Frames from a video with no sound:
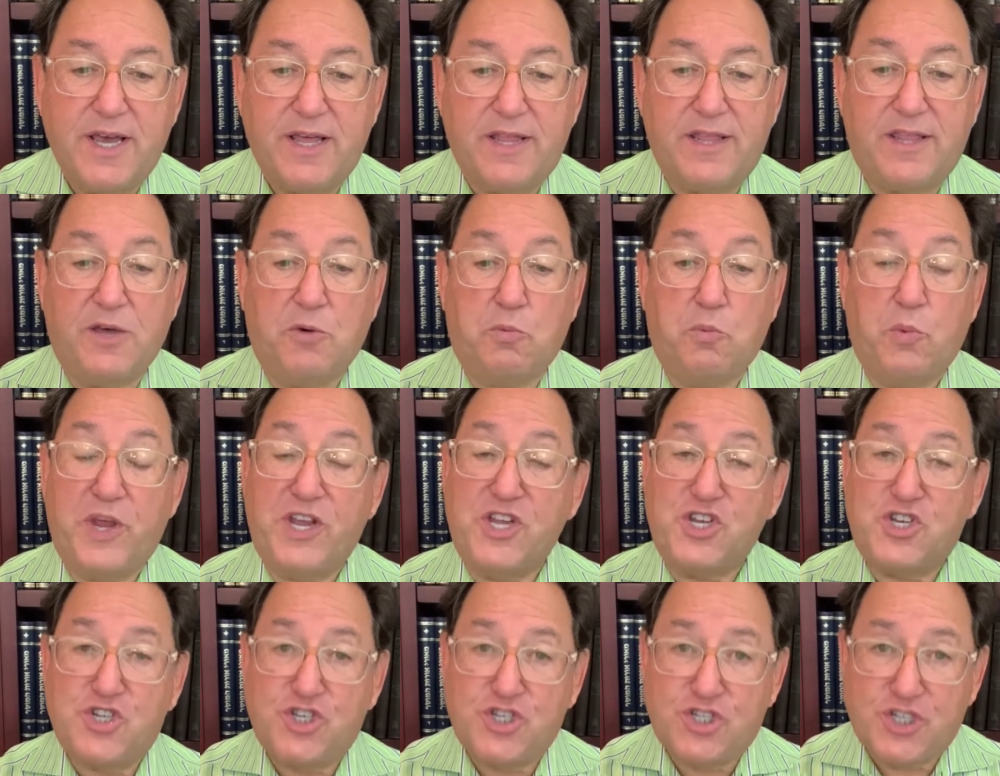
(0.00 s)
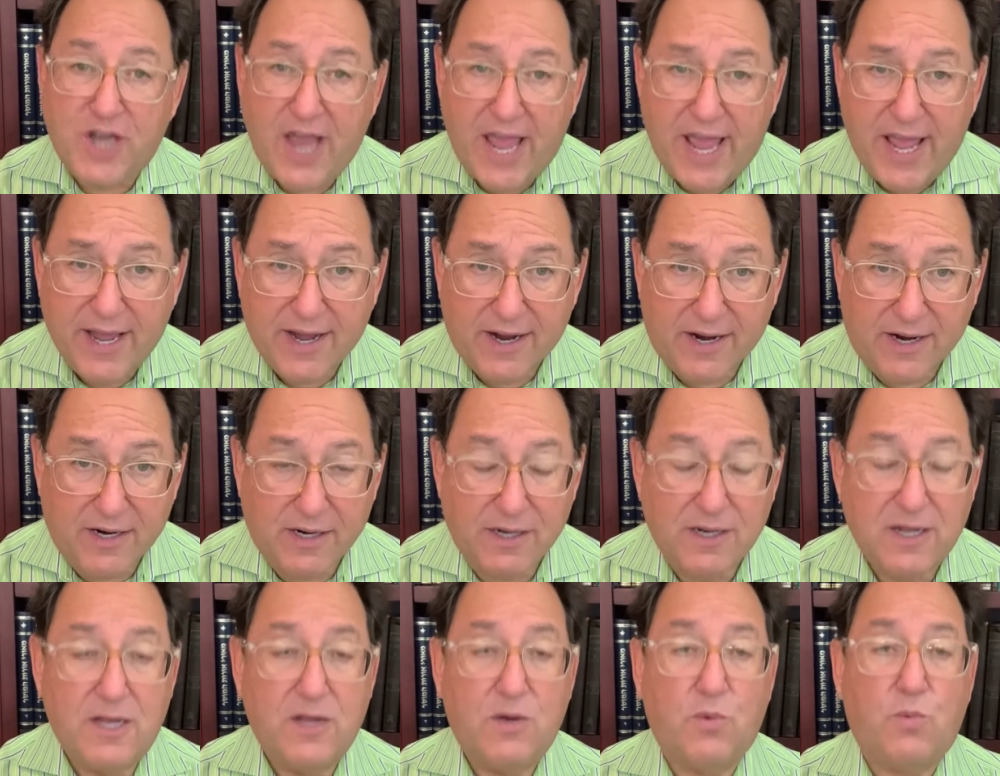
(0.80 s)
that we
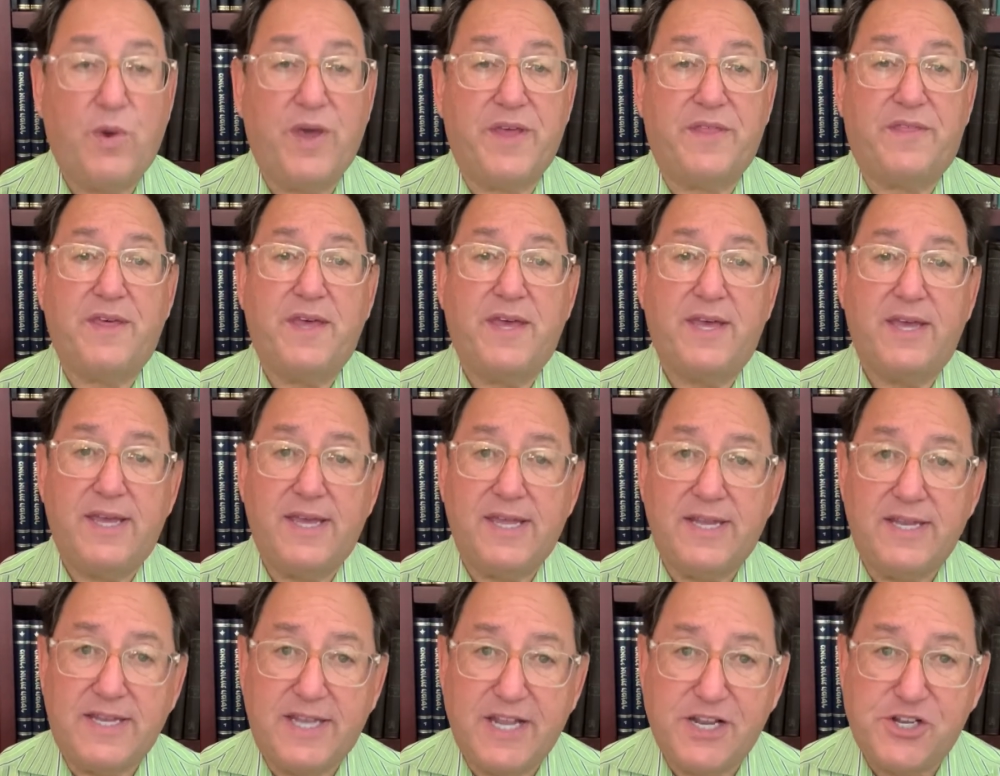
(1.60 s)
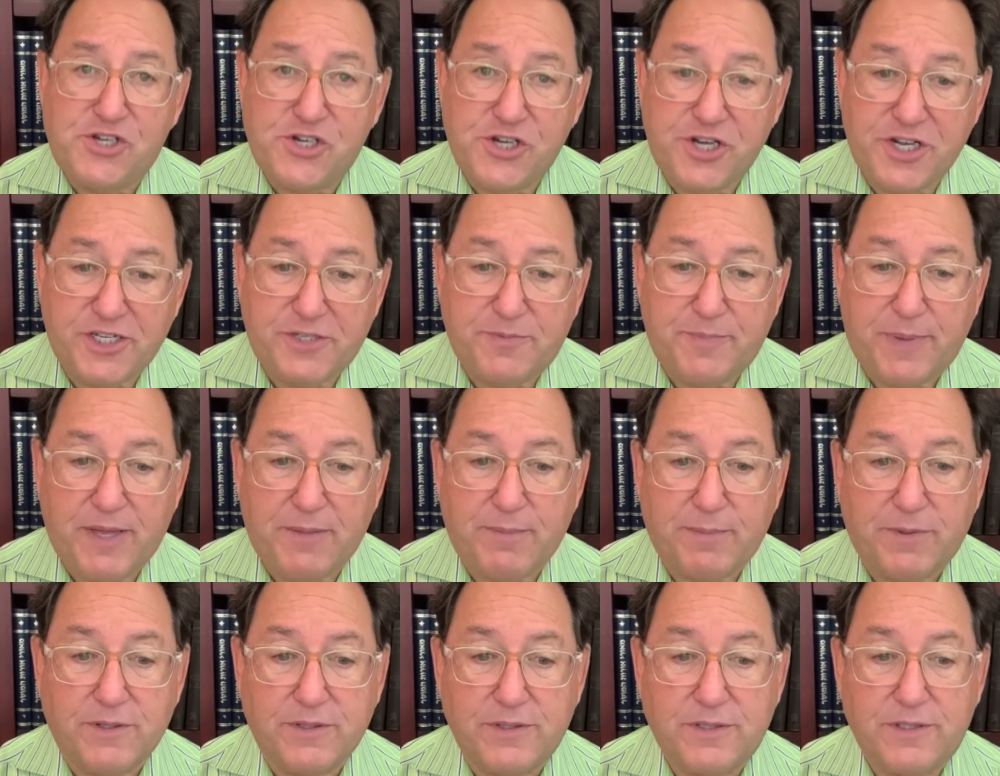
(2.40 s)
share with indigenous
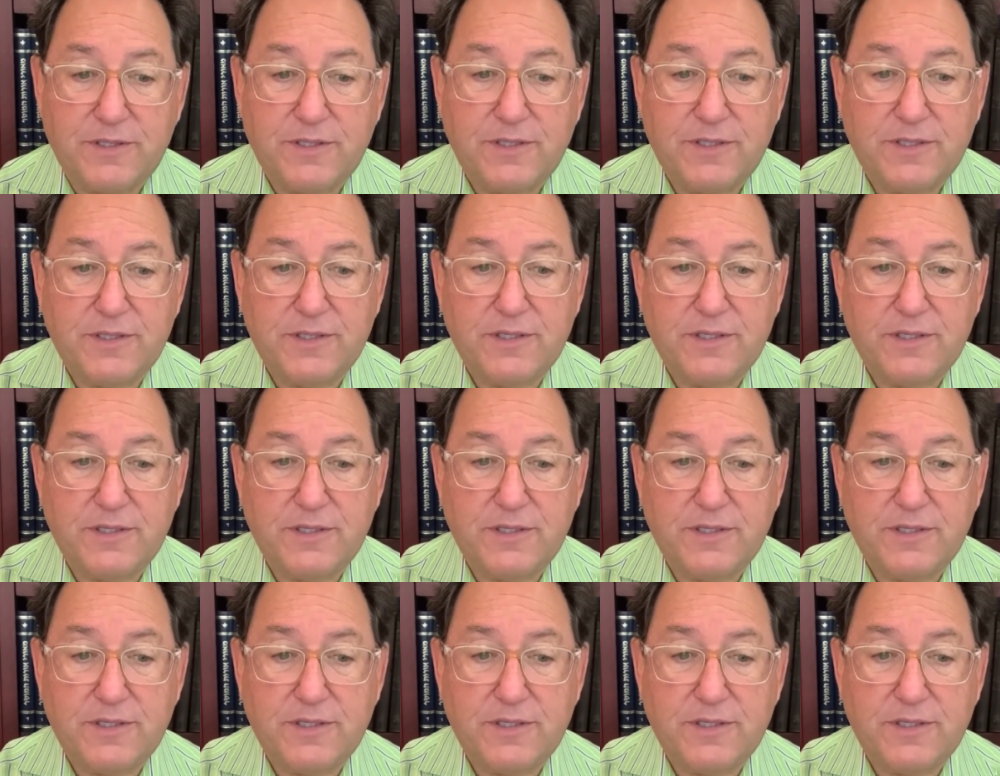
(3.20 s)
peoples,